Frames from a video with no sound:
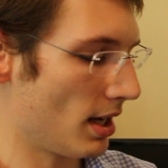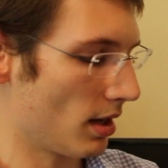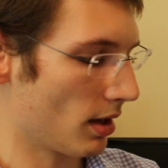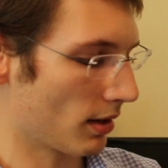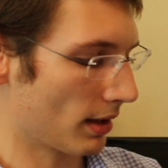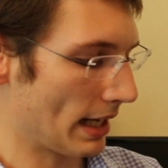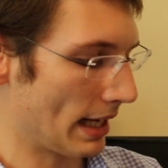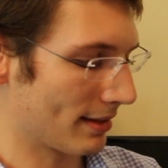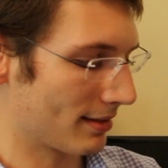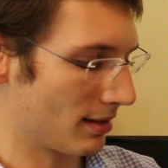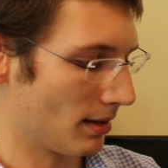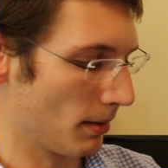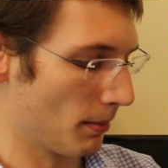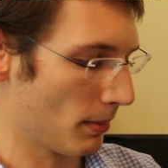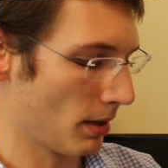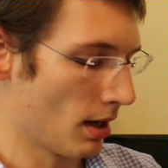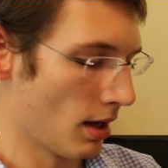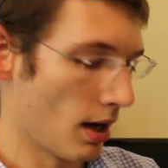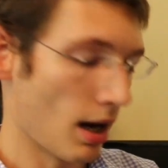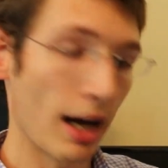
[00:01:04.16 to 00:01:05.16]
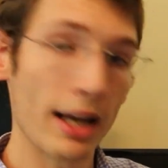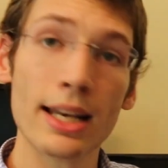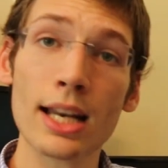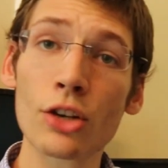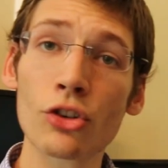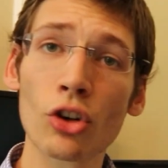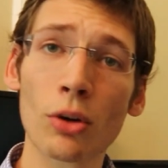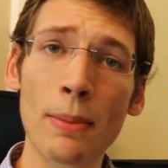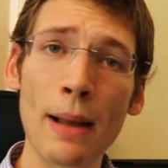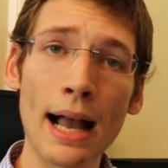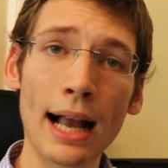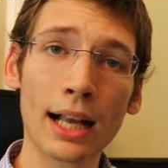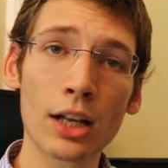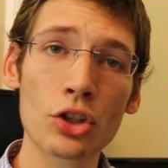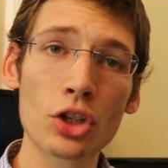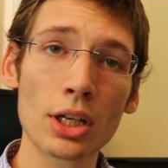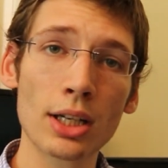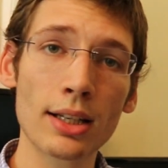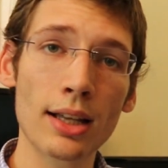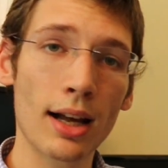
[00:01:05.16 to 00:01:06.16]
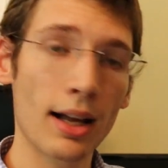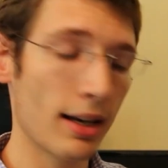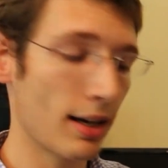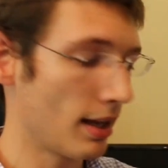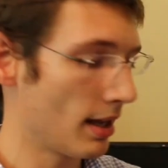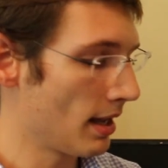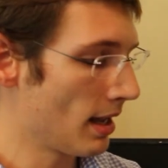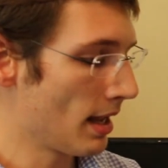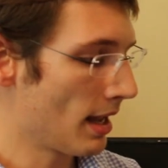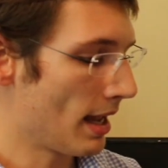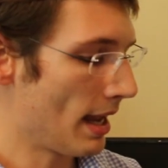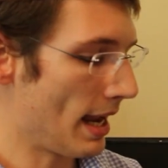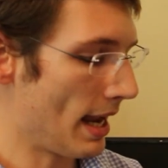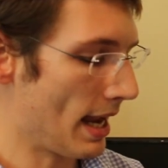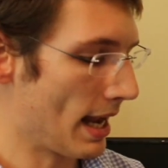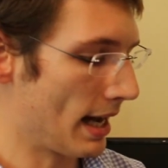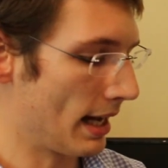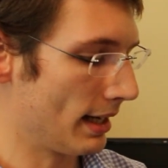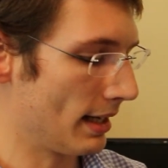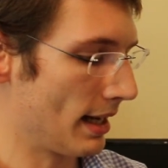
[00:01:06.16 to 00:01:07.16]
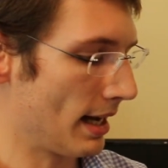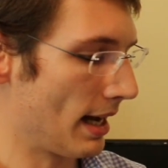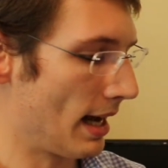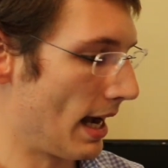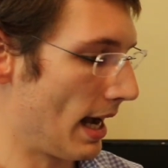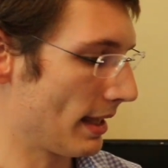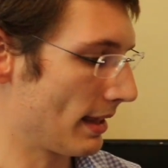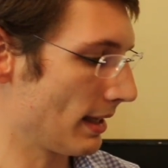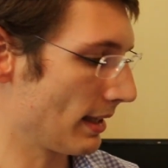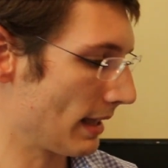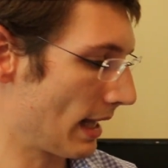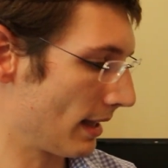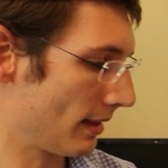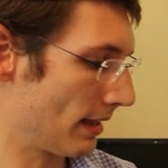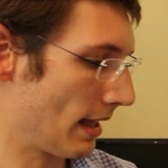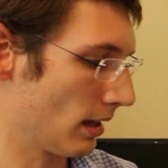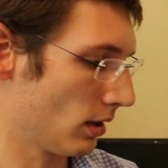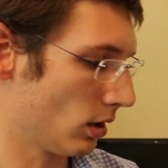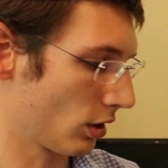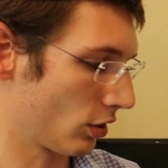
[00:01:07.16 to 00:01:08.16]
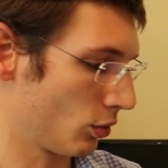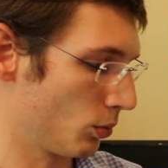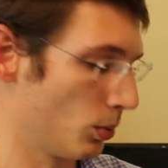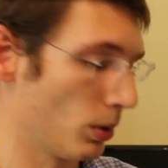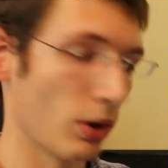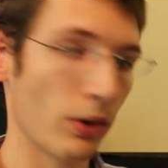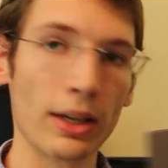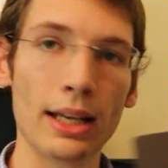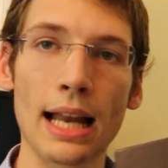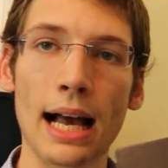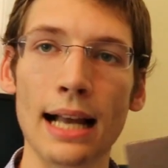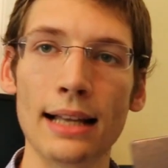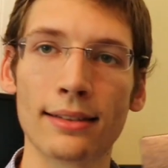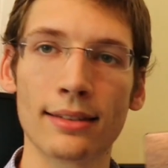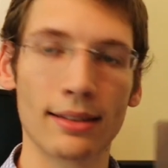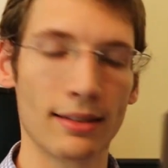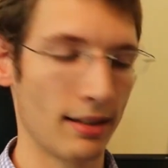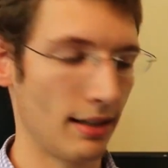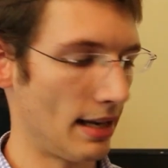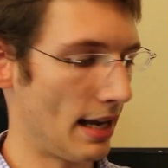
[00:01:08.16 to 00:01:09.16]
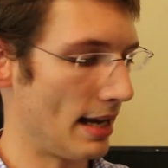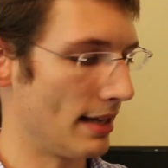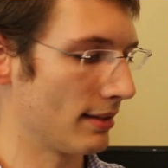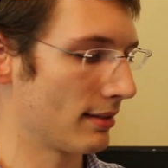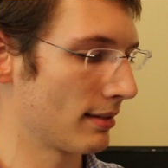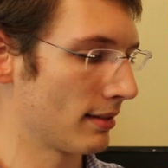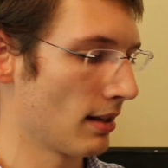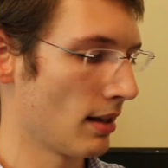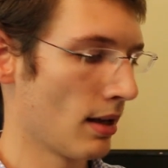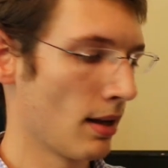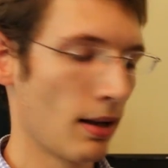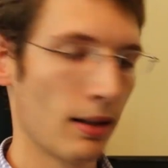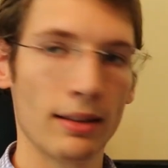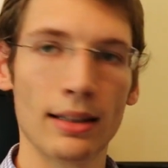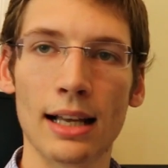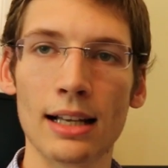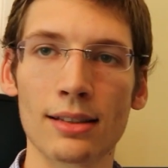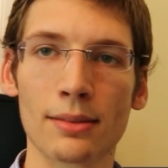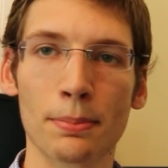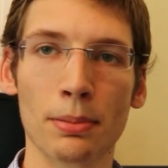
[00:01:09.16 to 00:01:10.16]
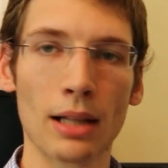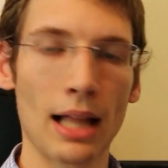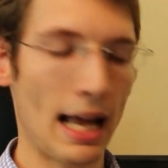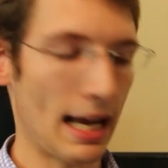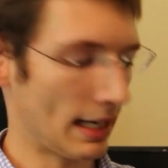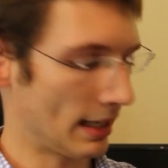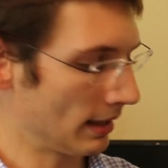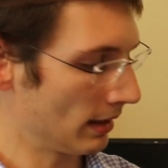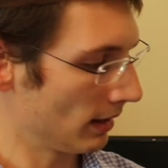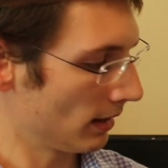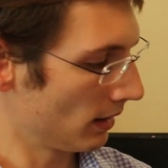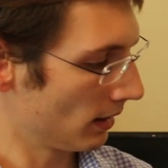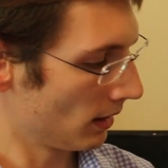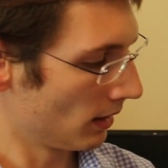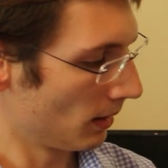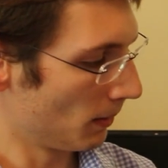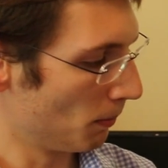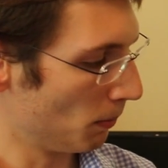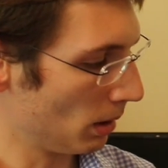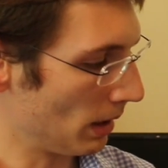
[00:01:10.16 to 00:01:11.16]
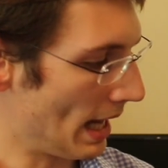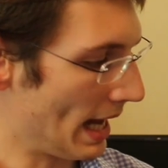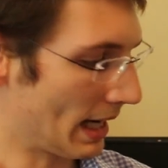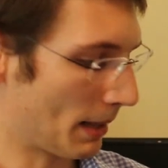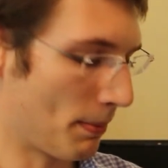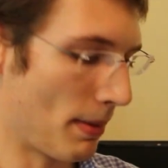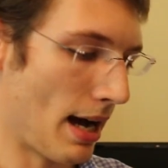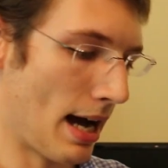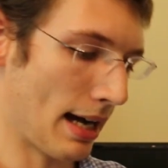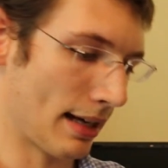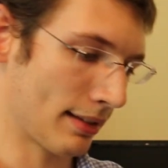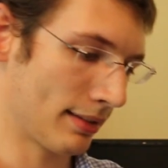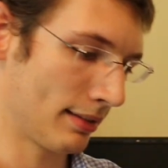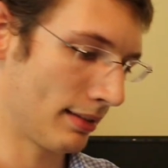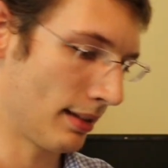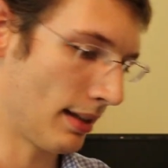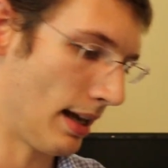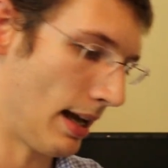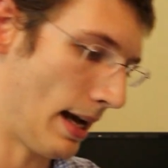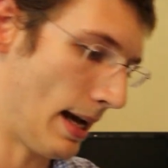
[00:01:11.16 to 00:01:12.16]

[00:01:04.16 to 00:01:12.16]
here, got some initial packaging done, and I think that looks really nice. It's a nice black box.